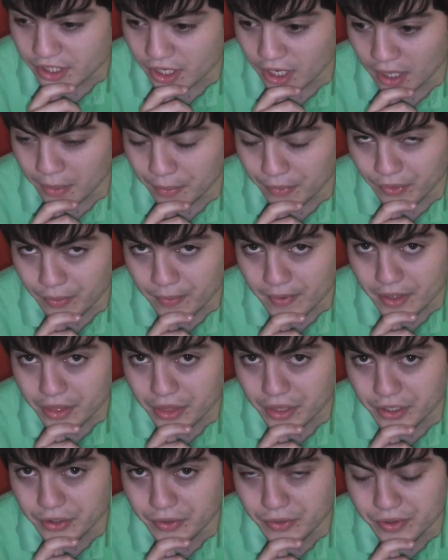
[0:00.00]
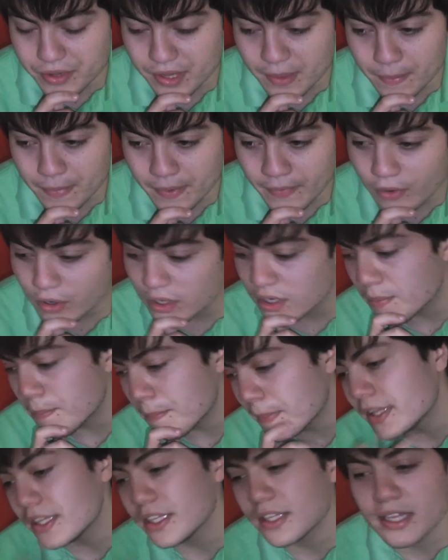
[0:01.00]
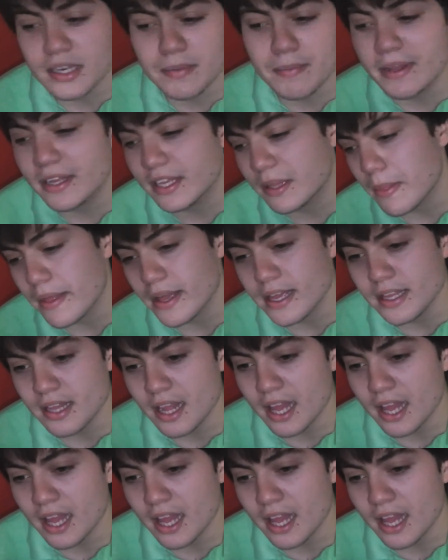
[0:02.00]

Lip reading: time with the messages you send me. I'm not going to mention any